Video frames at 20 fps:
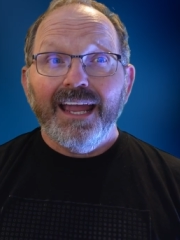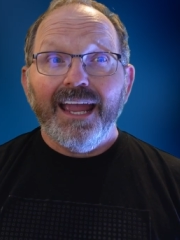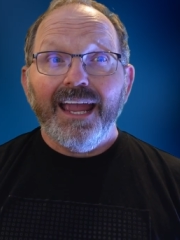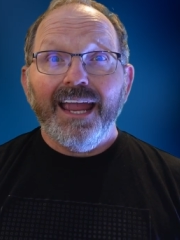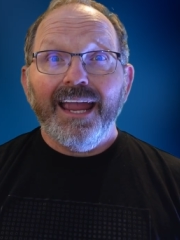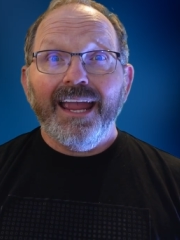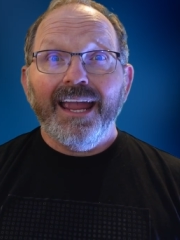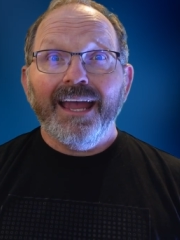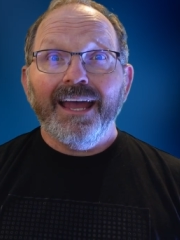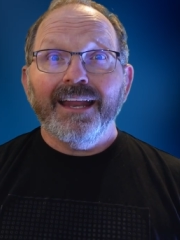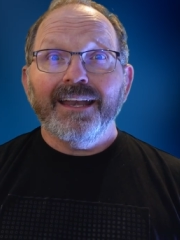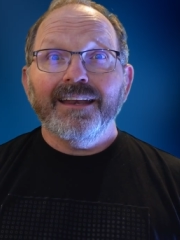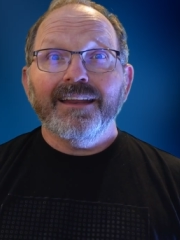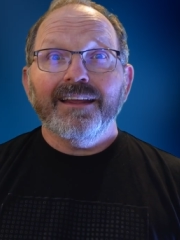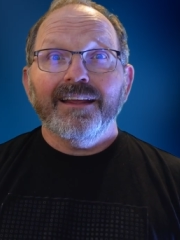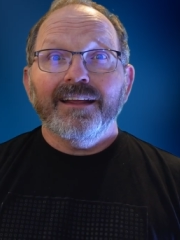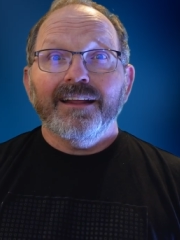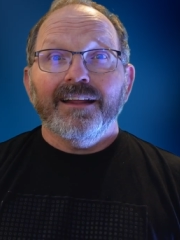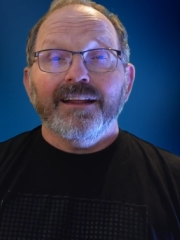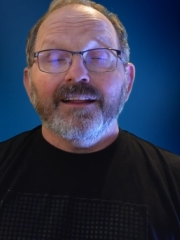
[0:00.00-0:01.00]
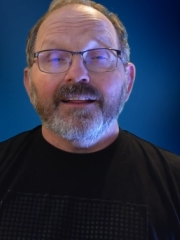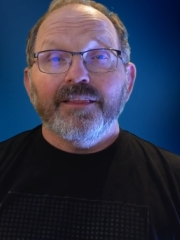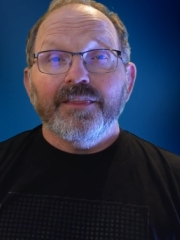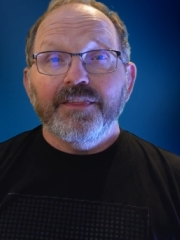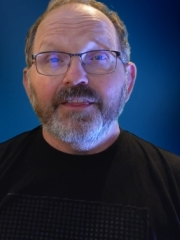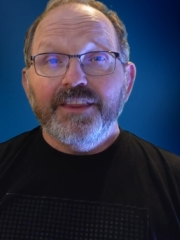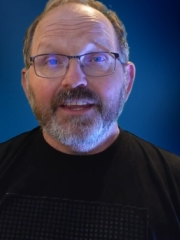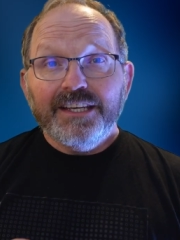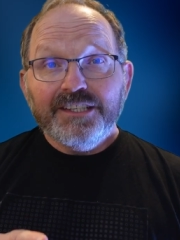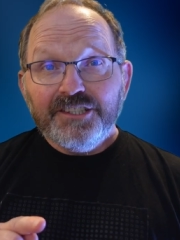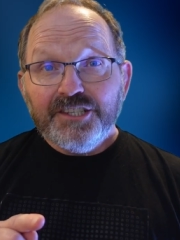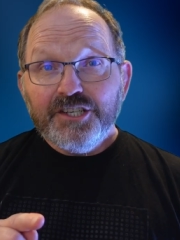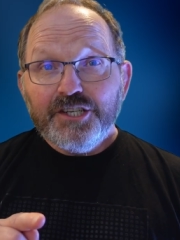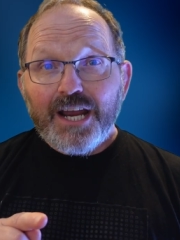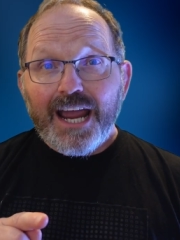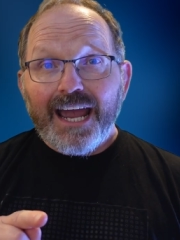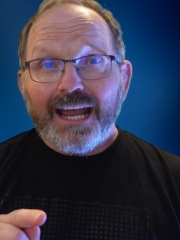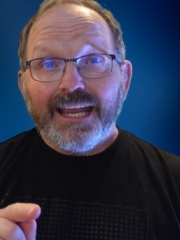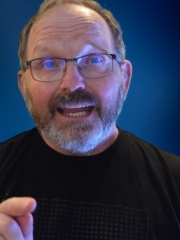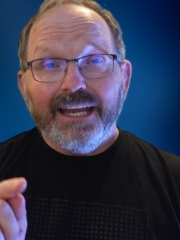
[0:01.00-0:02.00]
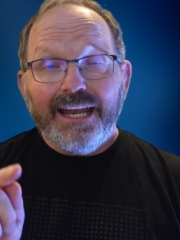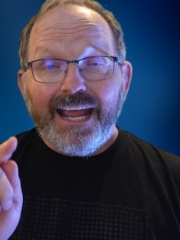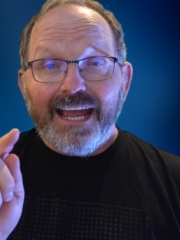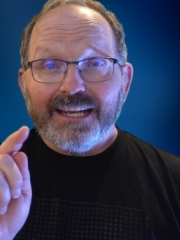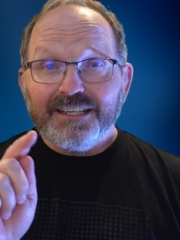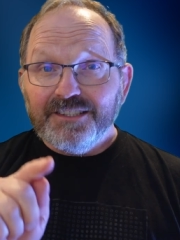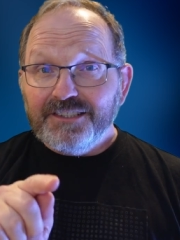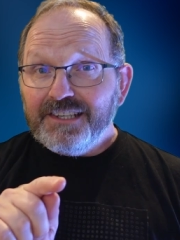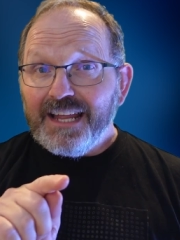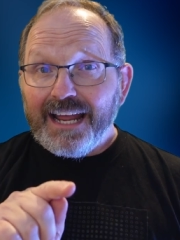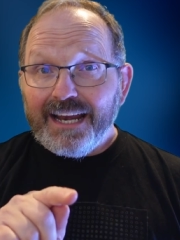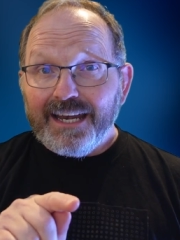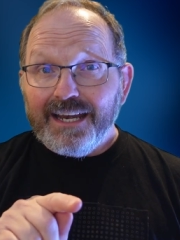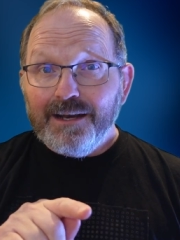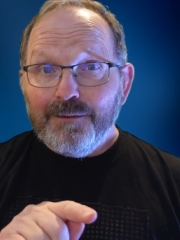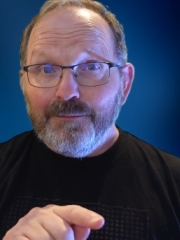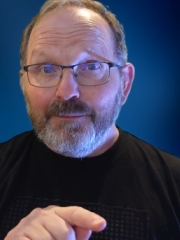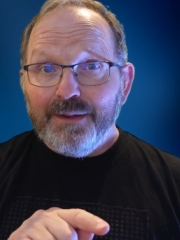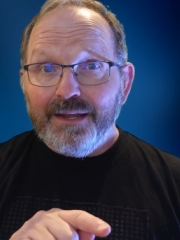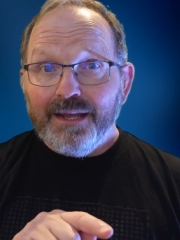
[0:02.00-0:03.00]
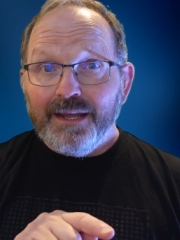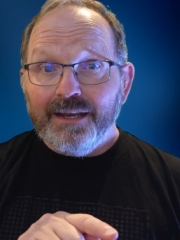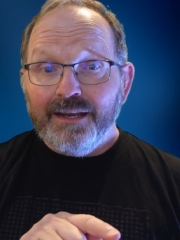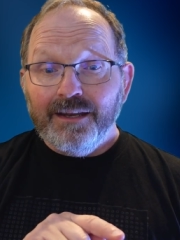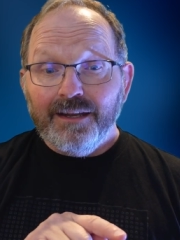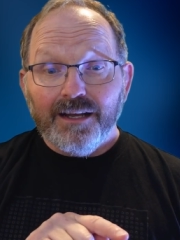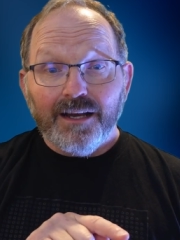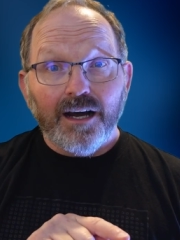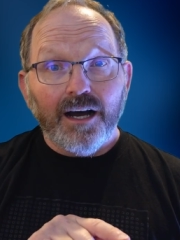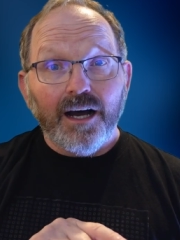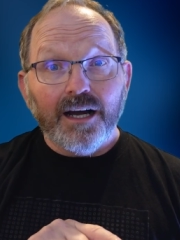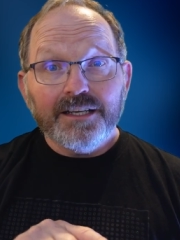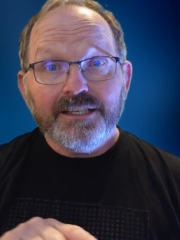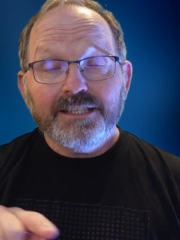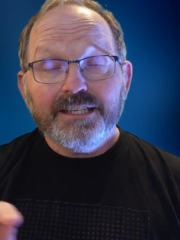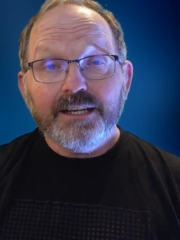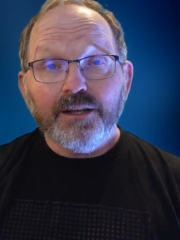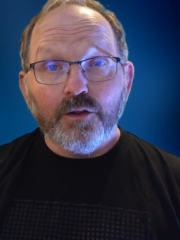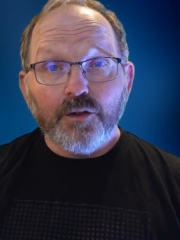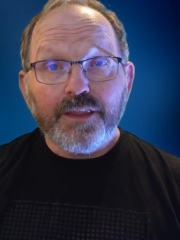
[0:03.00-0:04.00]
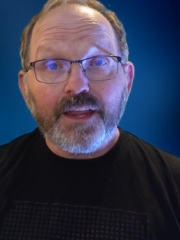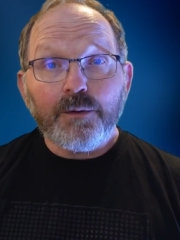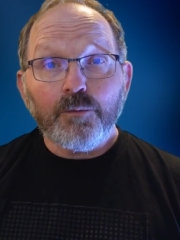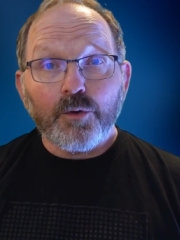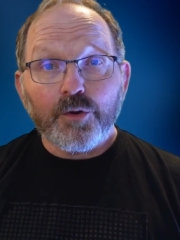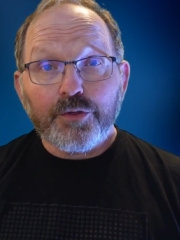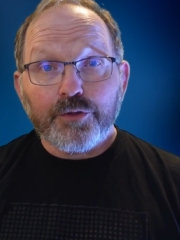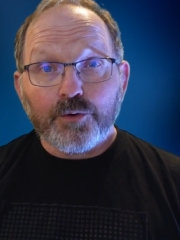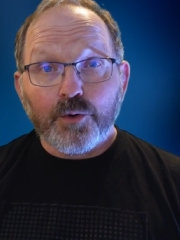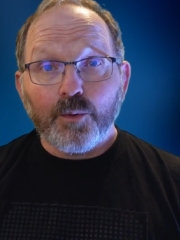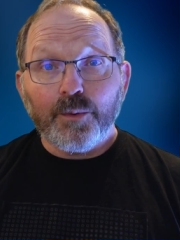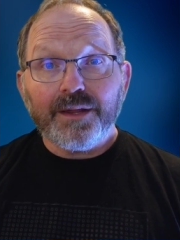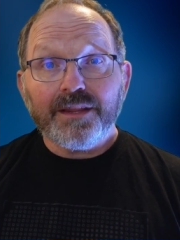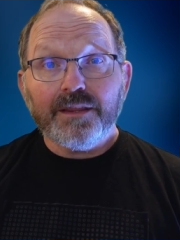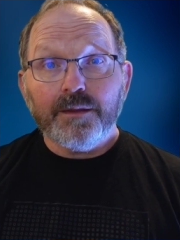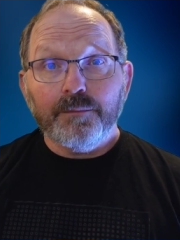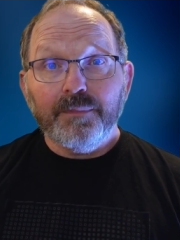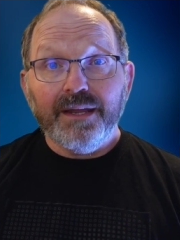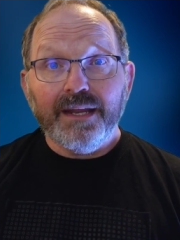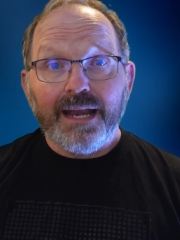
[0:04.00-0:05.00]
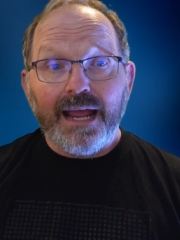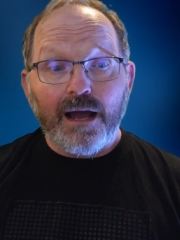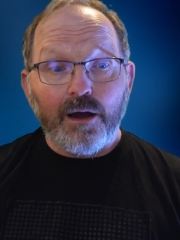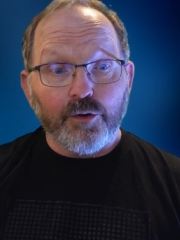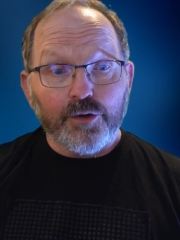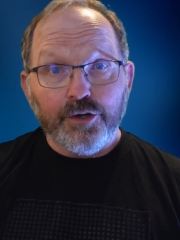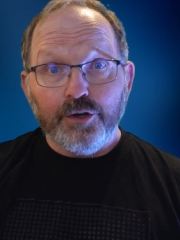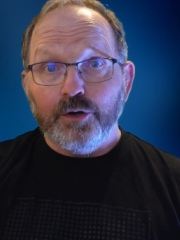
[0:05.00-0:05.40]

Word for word: and this jacket had sat in a bin until they were throwing the bin out.